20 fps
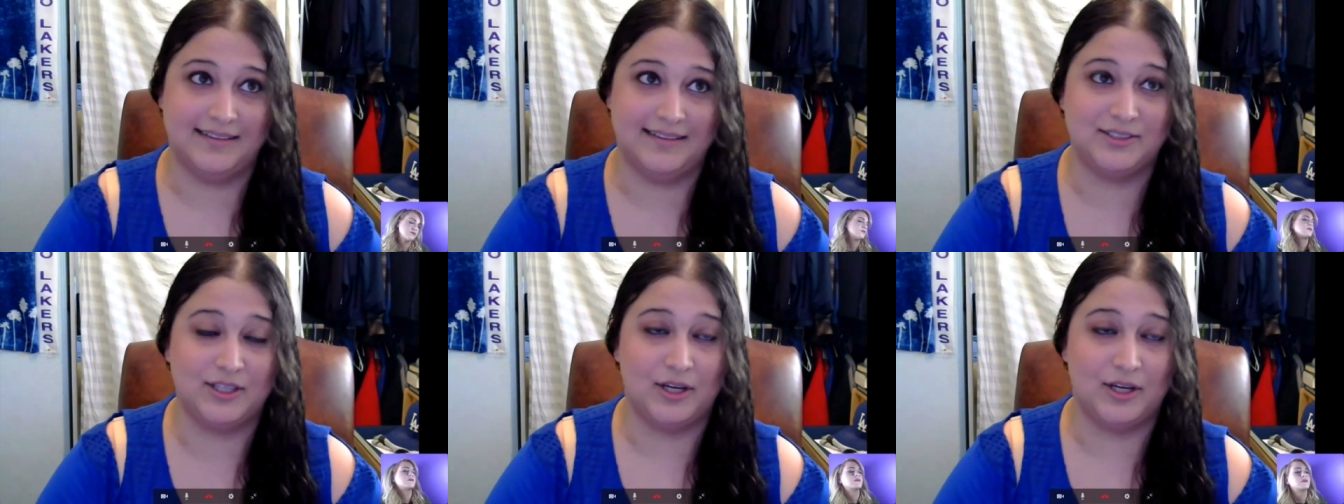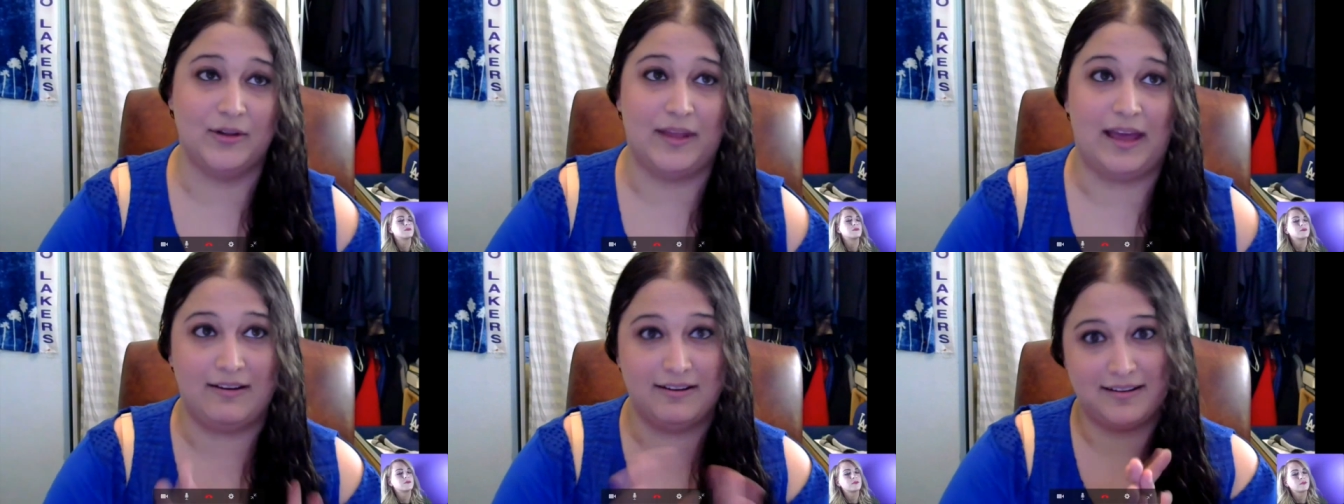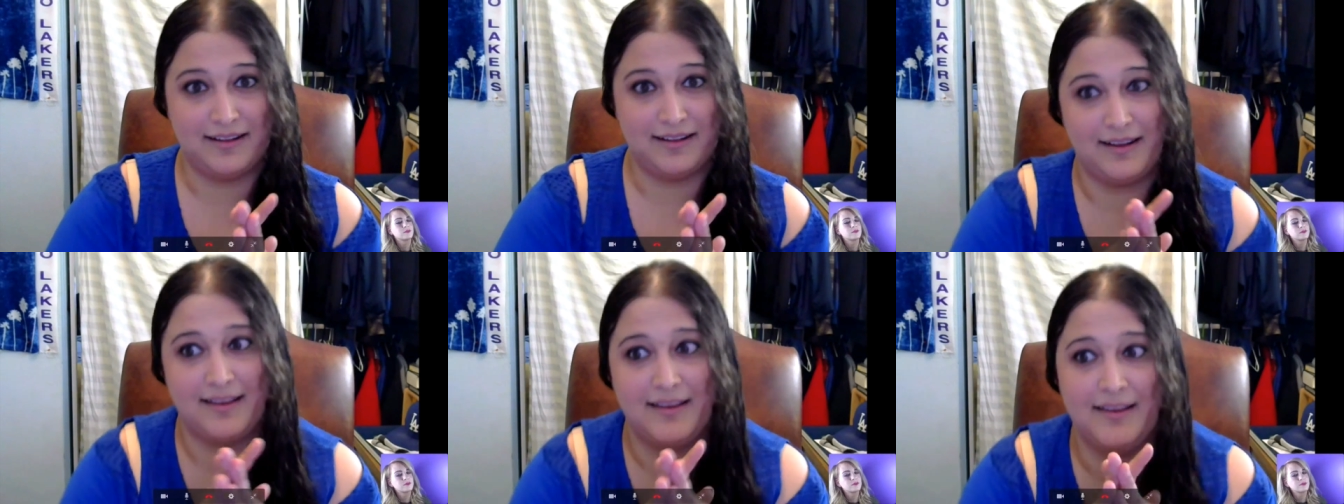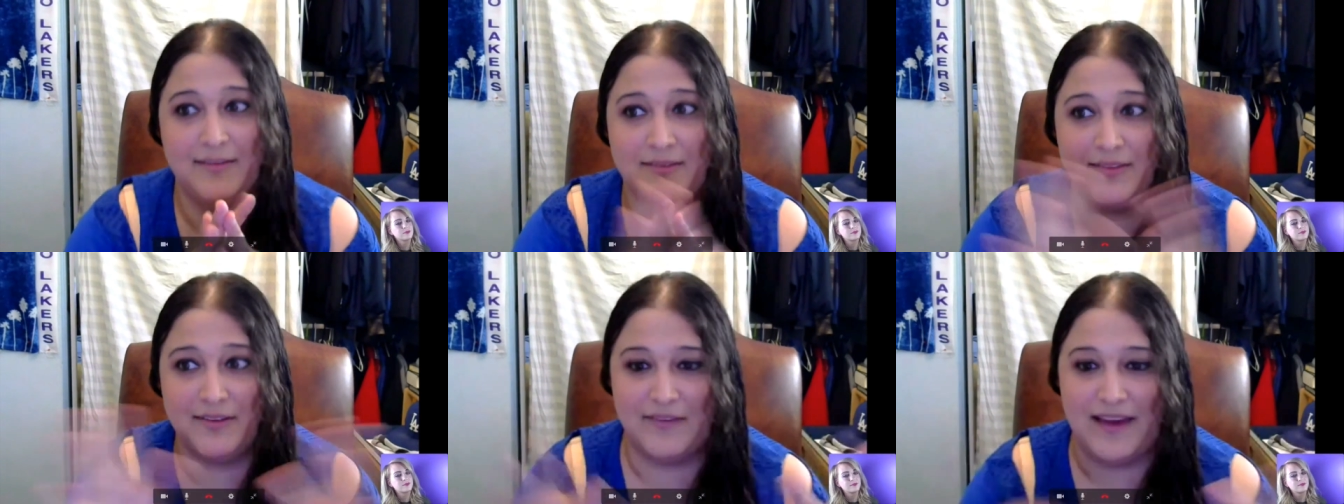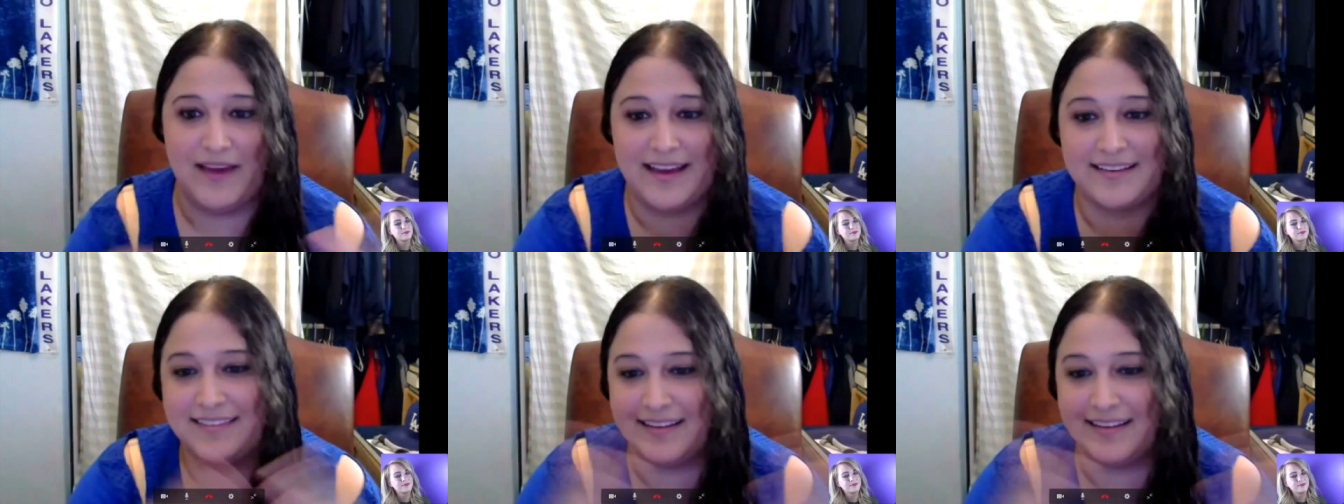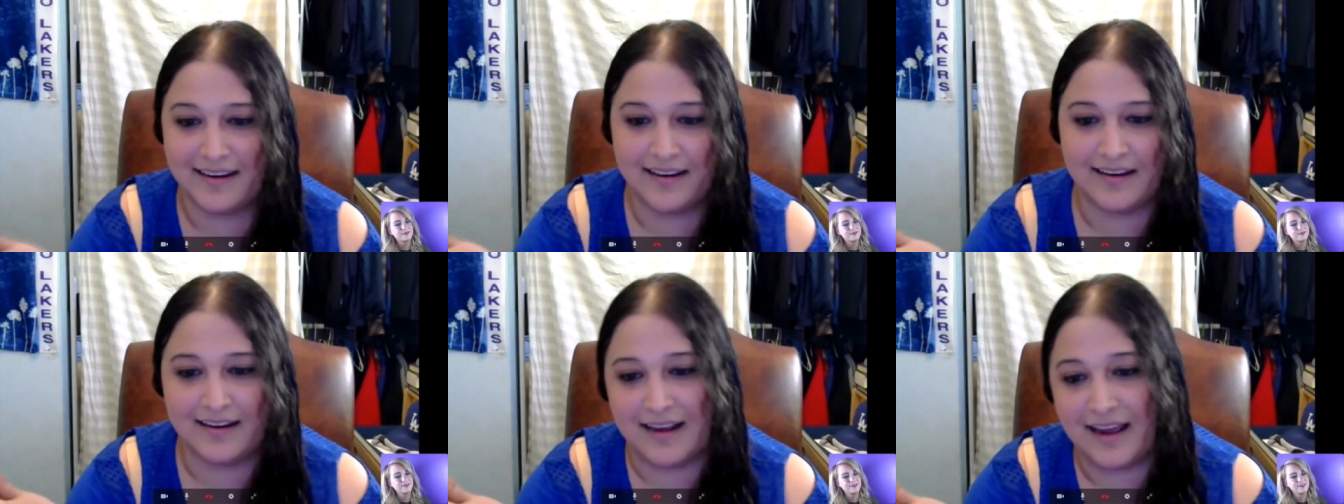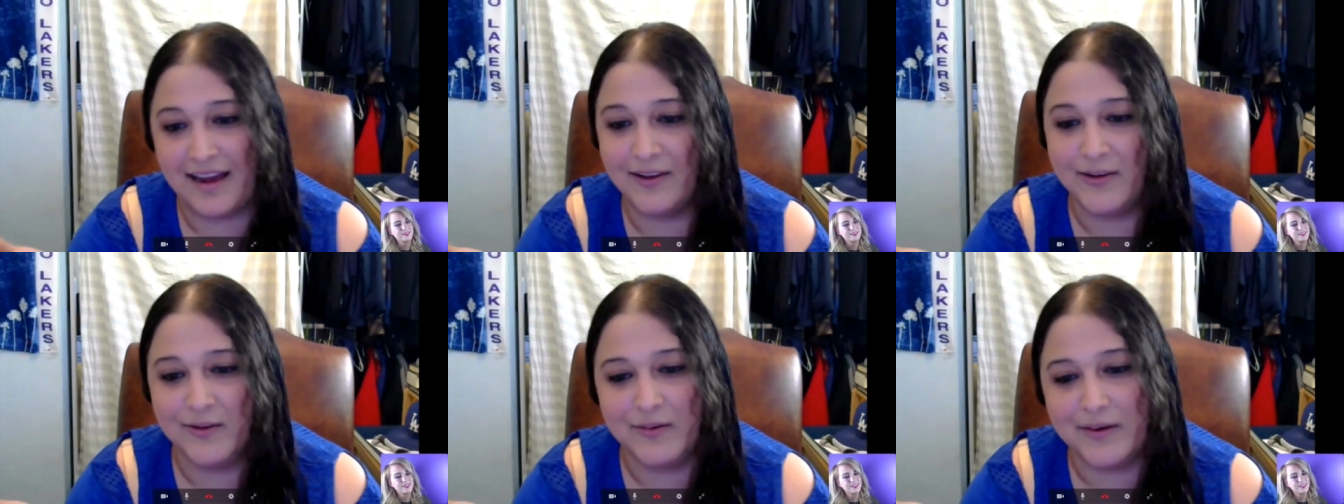Uh, so that was like the best thing, and
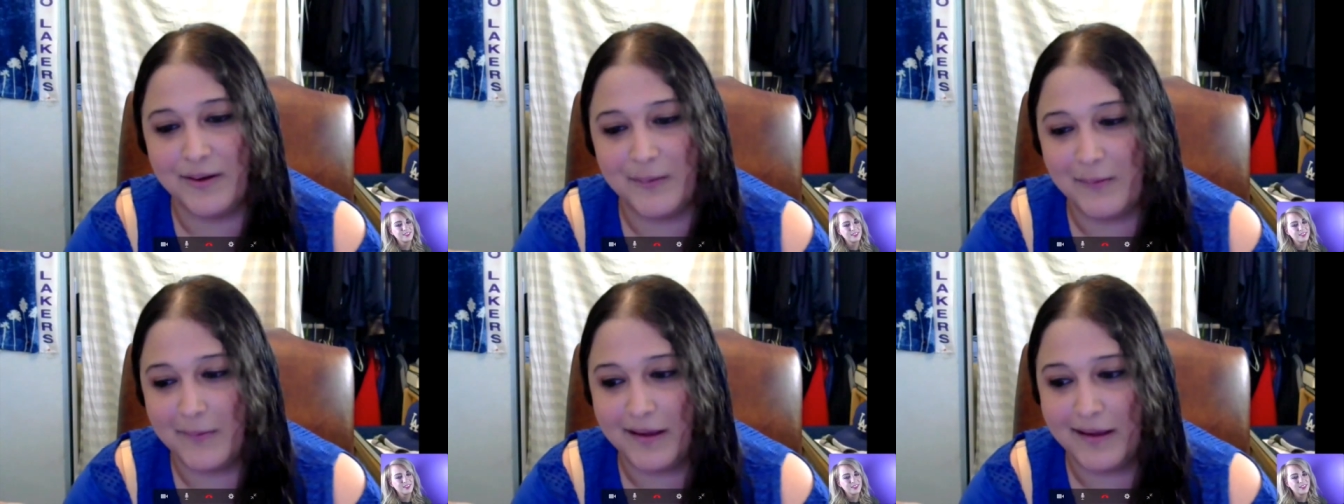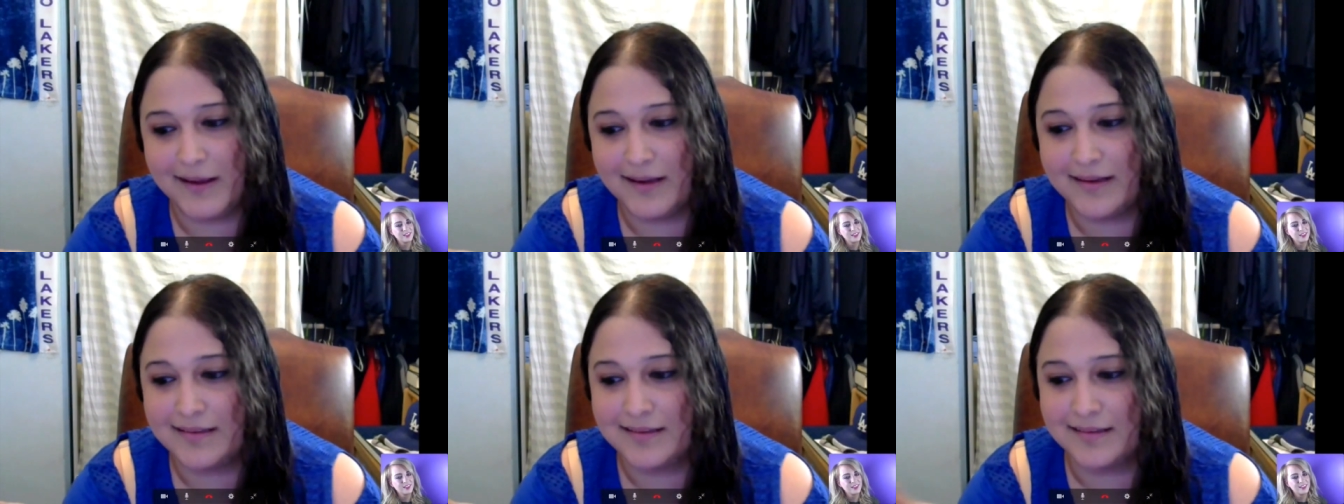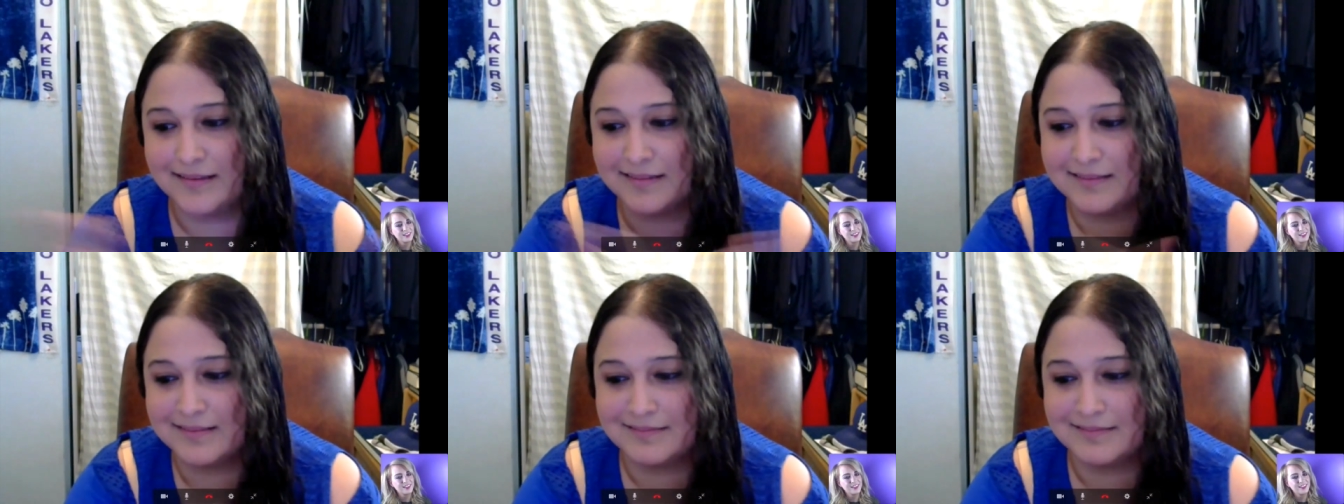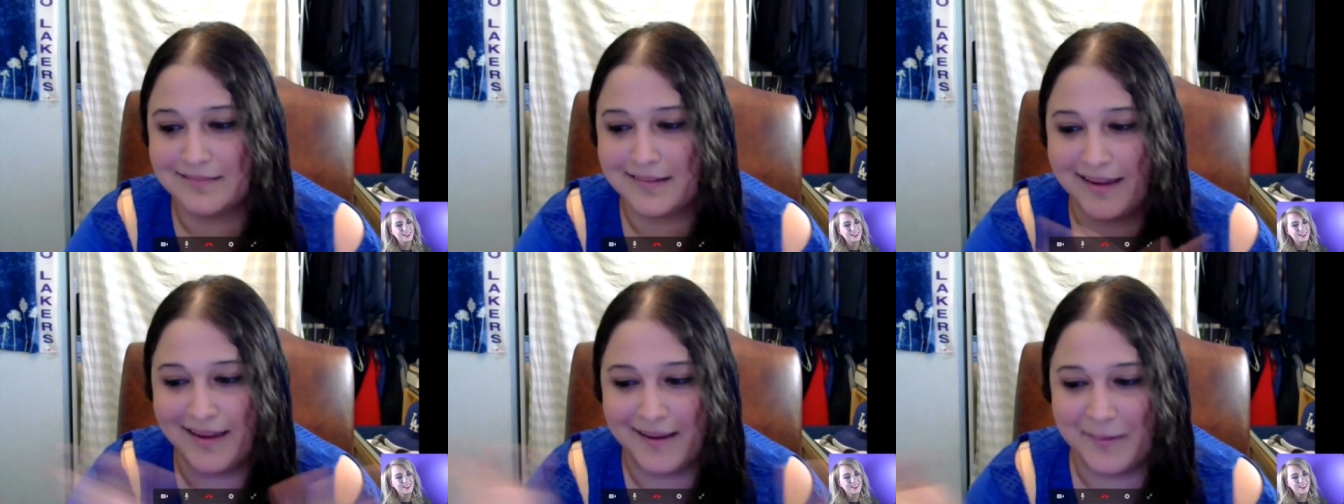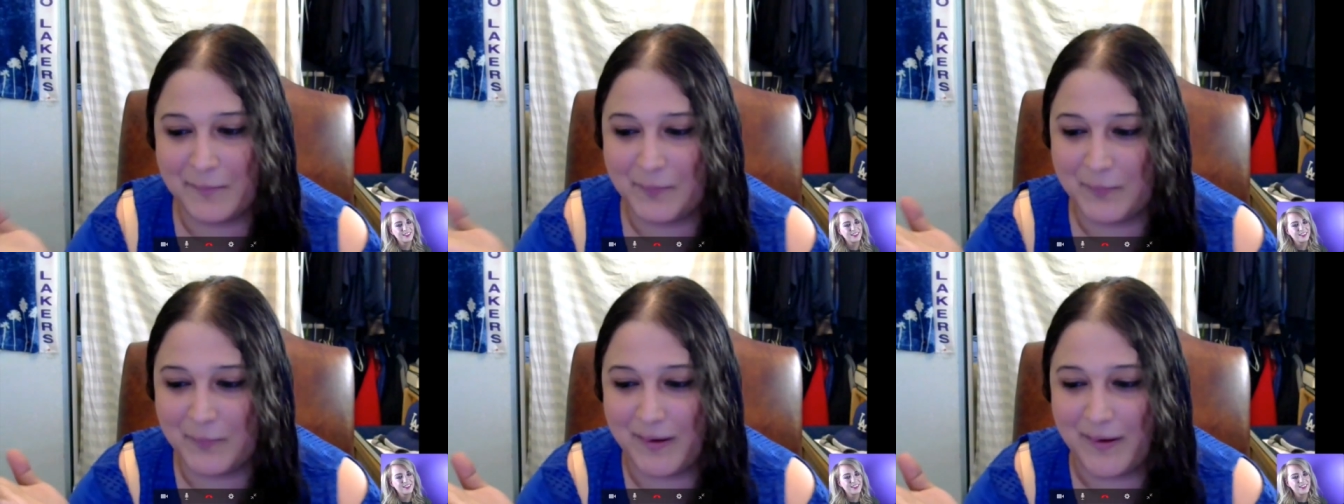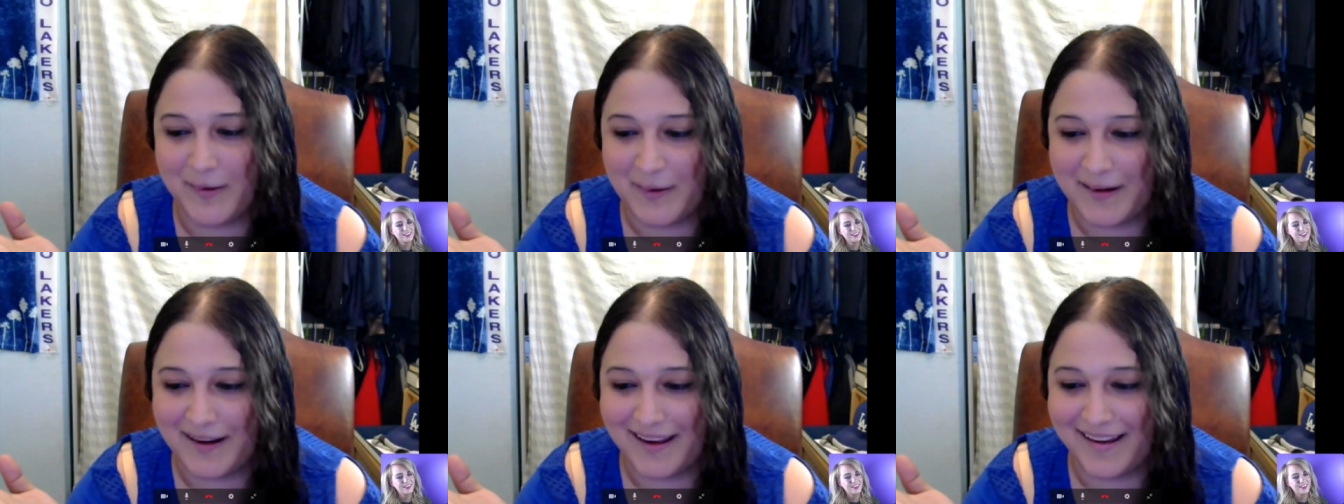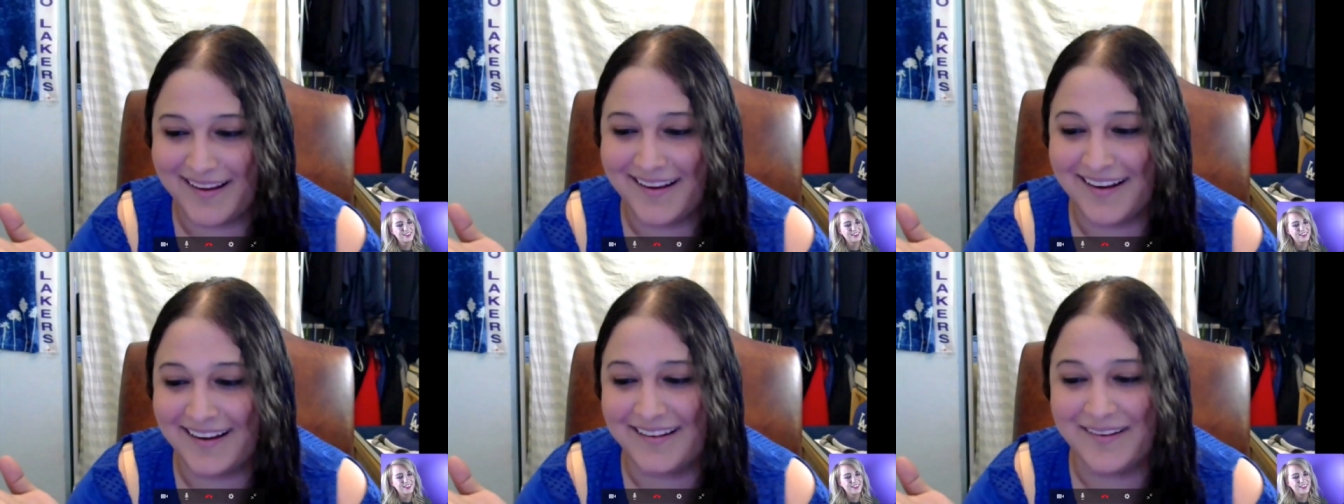now you know, like, I, I, I
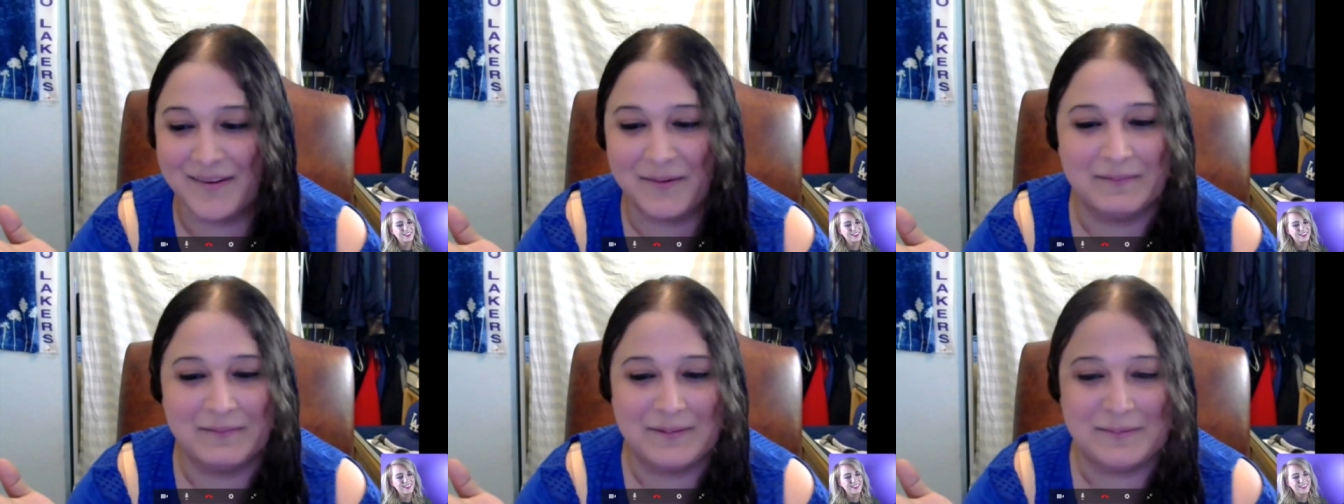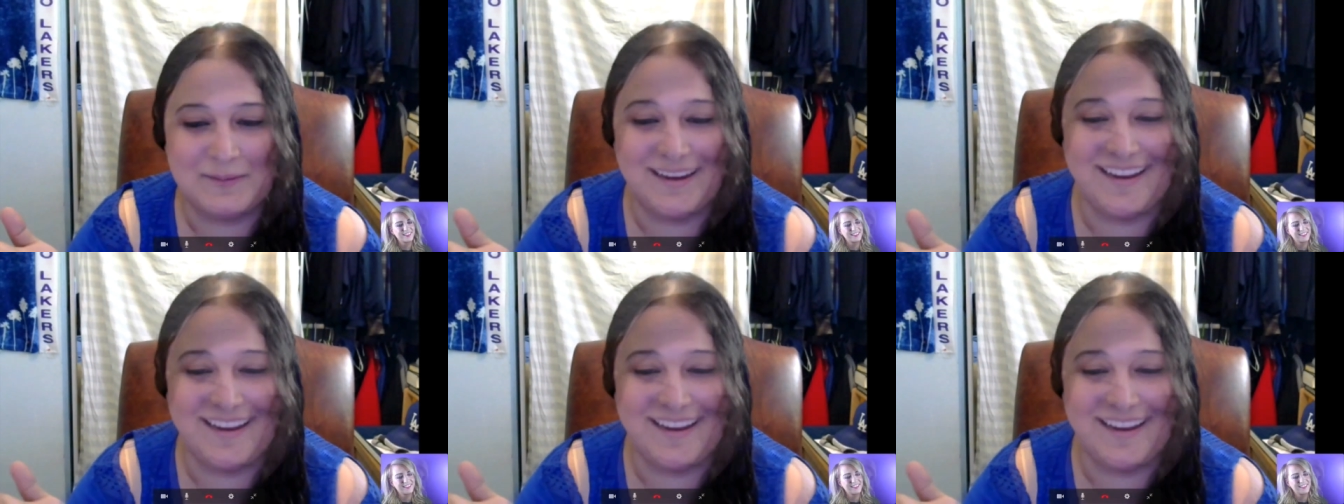kind of know everybody.